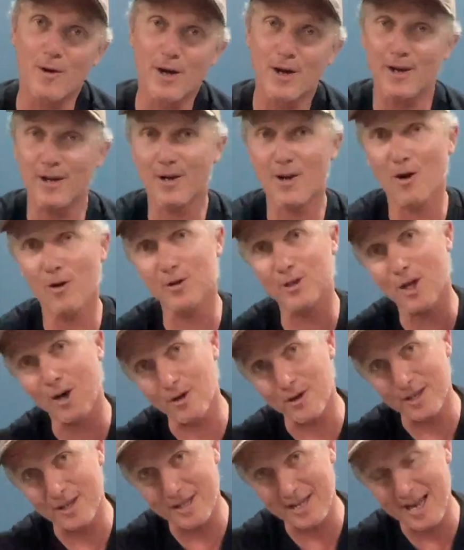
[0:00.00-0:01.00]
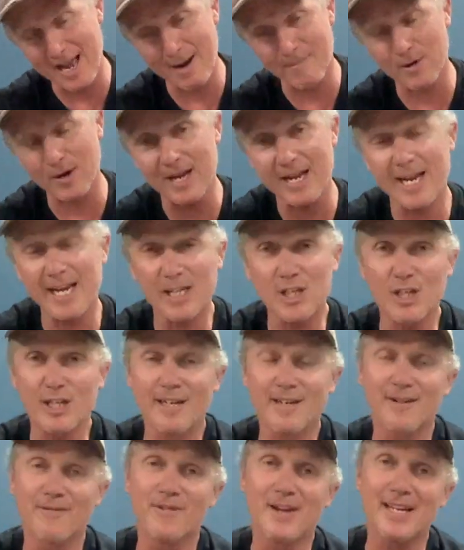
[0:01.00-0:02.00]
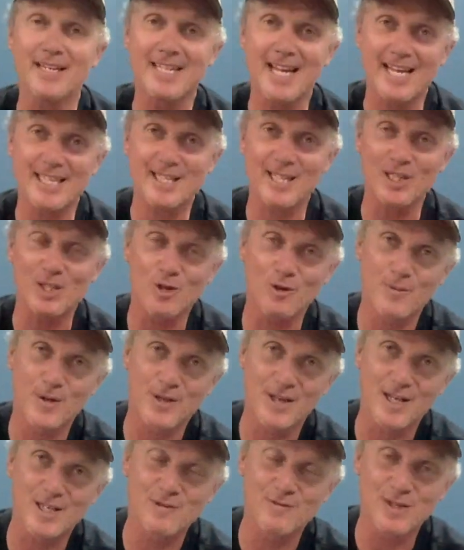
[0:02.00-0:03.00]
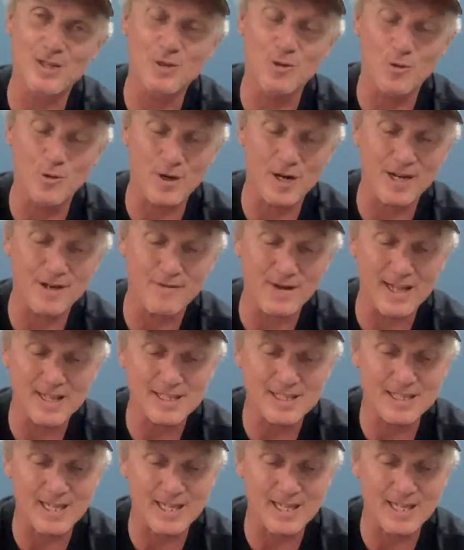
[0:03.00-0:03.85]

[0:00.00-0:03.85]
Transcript: And under Cole's holding the camera here, she did a fantastic job on those Victorian events.